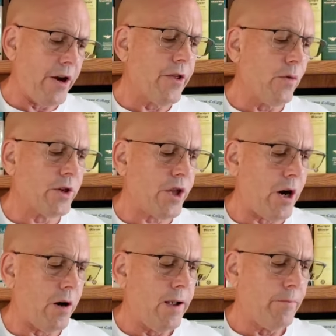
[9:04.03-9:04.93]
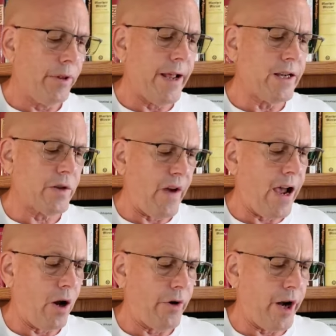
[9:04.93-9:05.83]
neither was their place
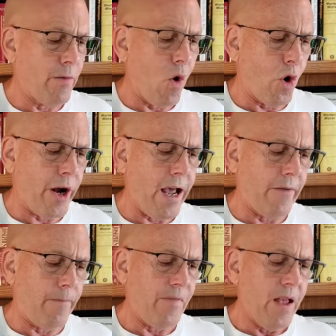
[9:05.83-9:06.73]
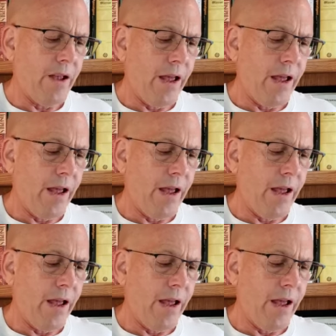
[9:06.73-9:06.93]
found any more in heaven.